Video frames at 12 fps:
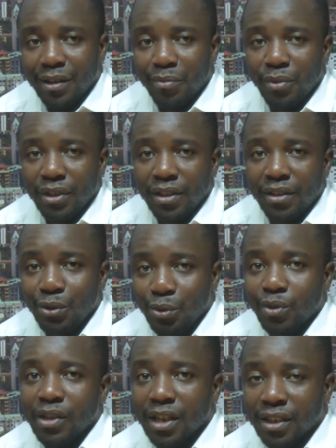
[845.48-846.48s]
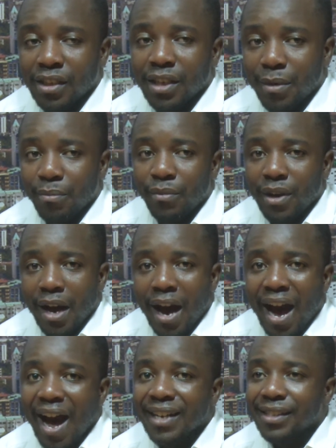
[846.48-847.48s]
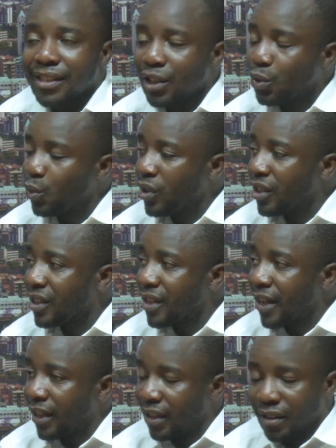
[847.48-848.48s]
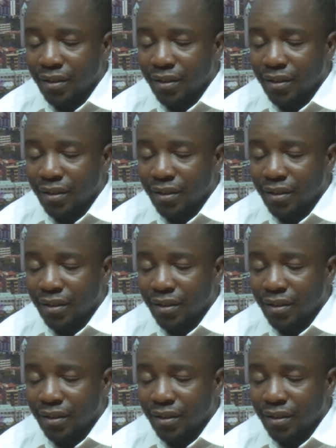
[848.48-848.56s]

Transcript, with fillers: Let me use that term. A state which is dead.